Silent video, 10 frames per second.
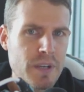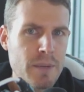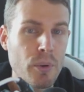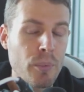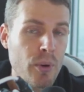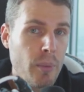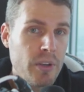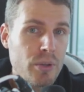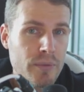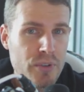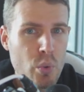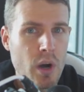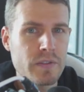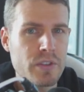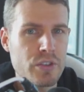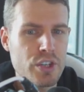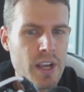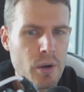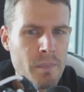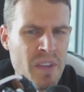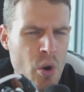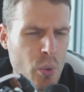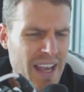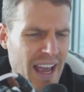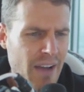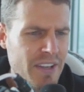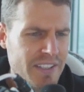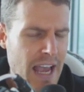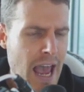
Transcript: people probably you if you watch this channel we have this